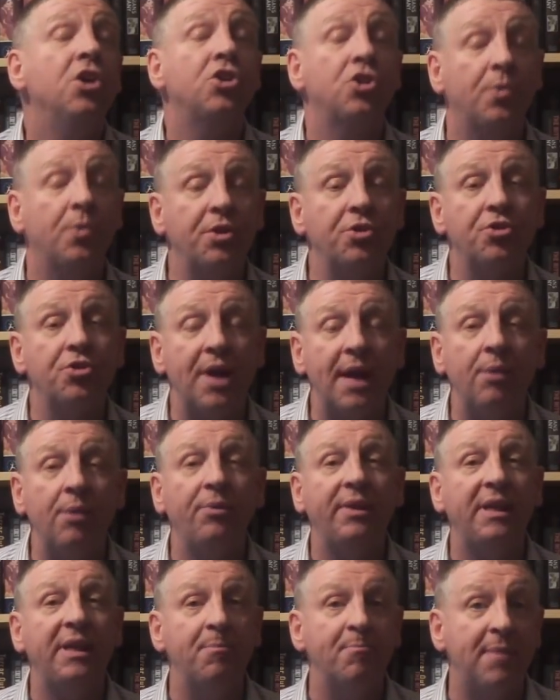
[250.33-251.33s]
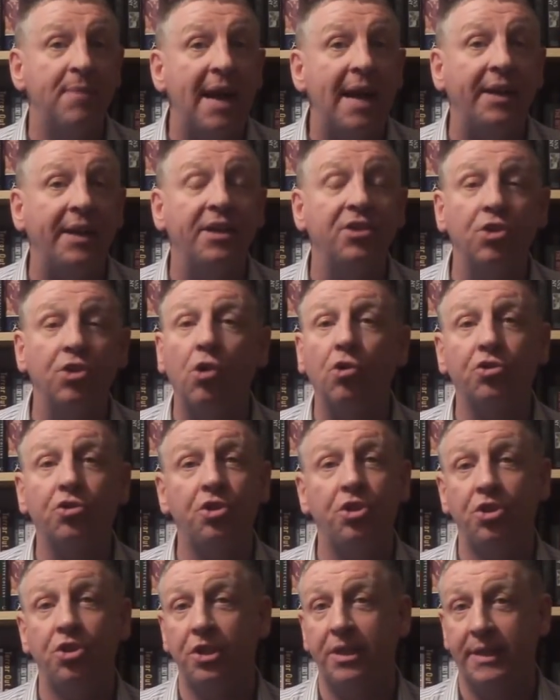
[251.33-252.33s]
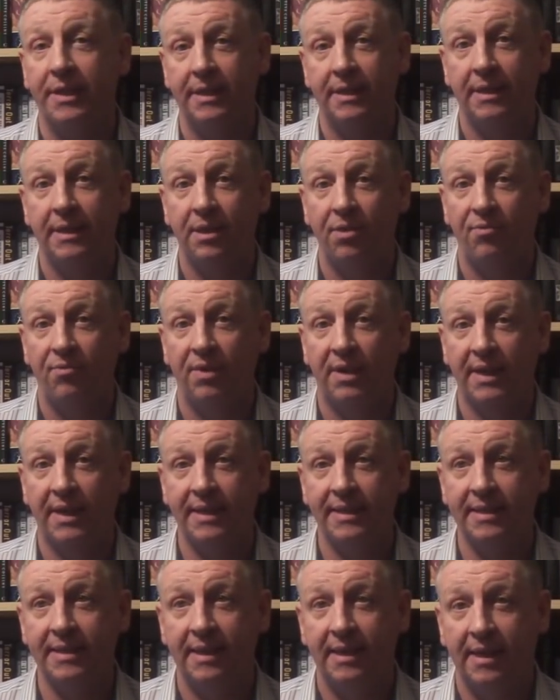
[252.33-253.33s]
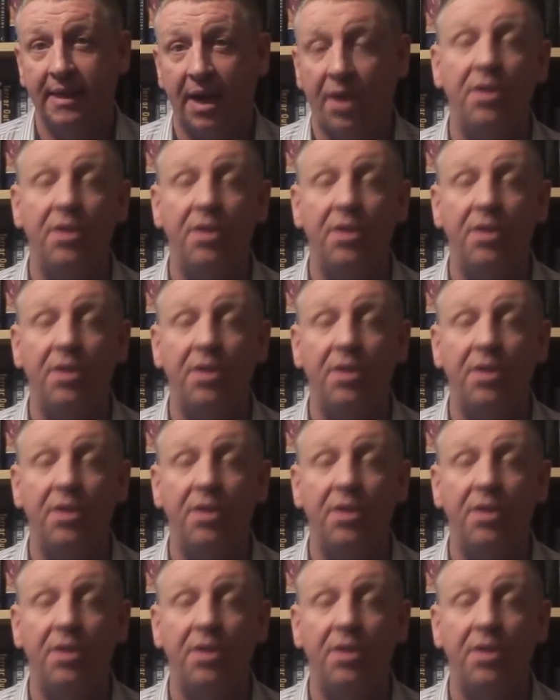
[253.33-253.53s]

to a drowning man is oxygen, right?